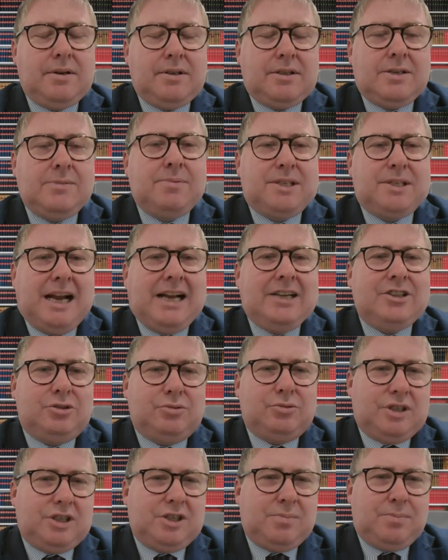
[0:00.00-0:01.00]

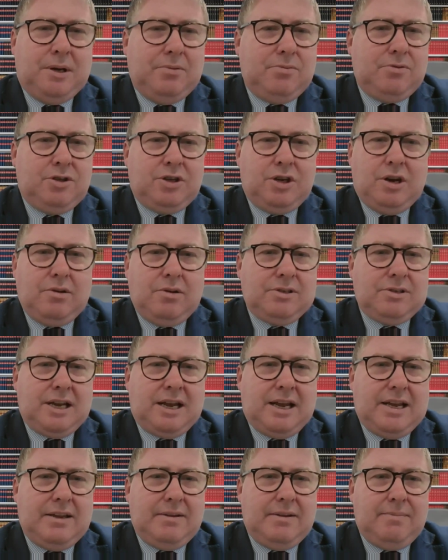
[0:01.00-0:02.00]
substantial disputes,
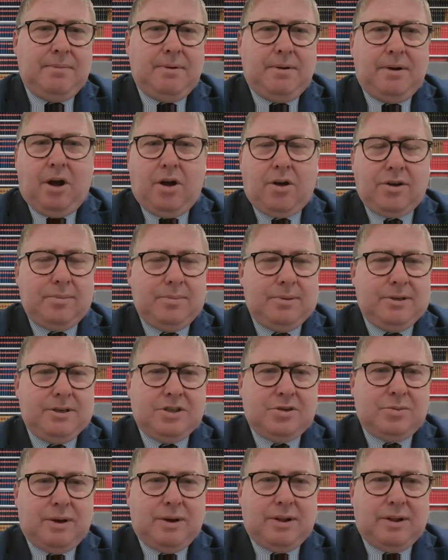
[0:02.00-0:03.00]
say an argument
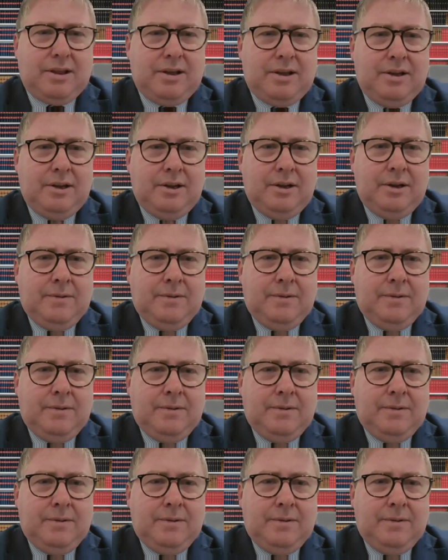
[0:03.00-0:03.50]
as to whether,